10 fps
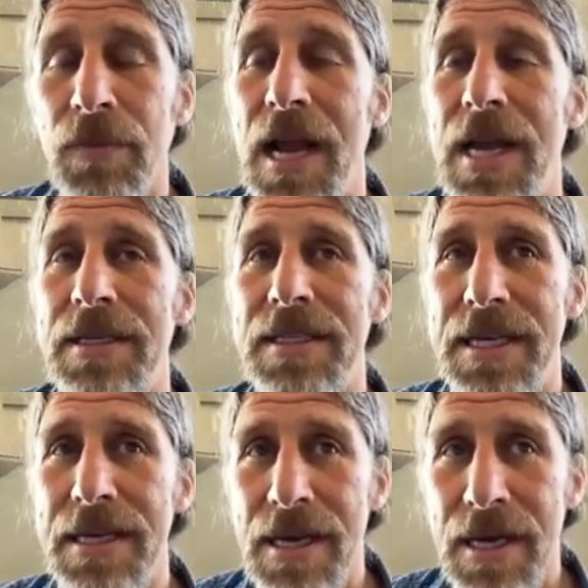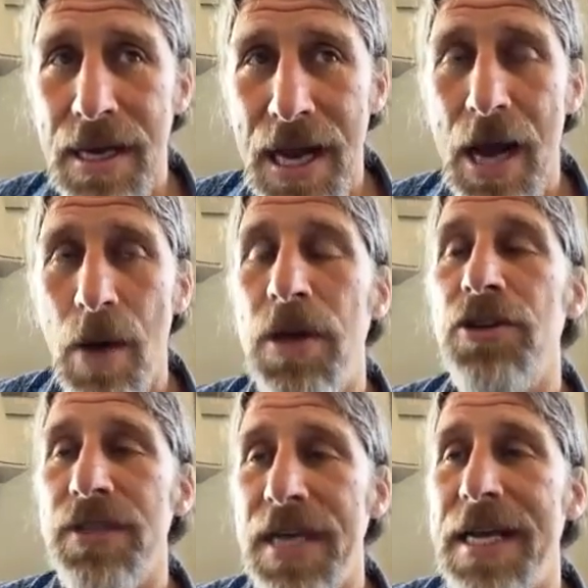I see how
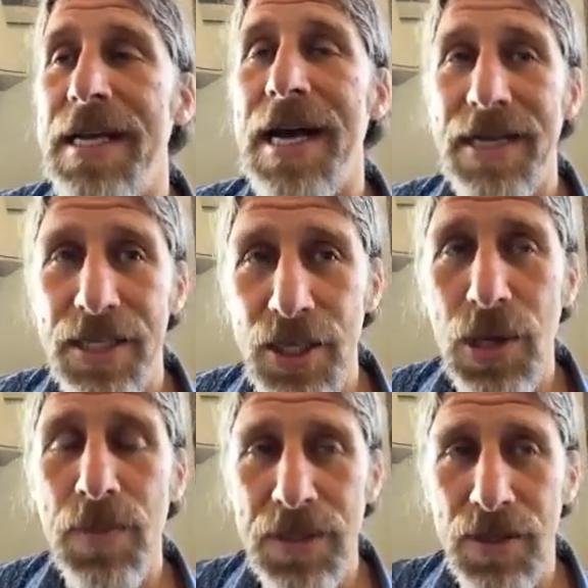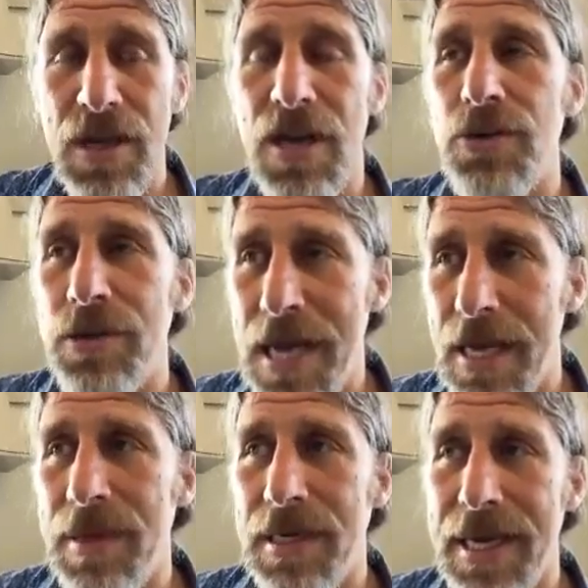much you're taking on and doing, but there's also an
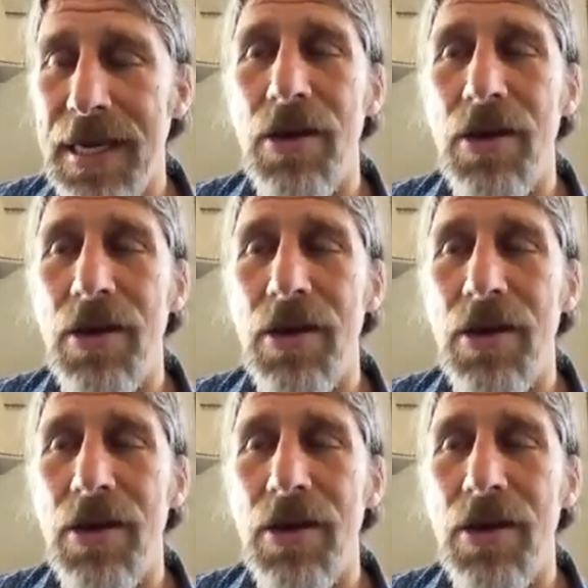element like,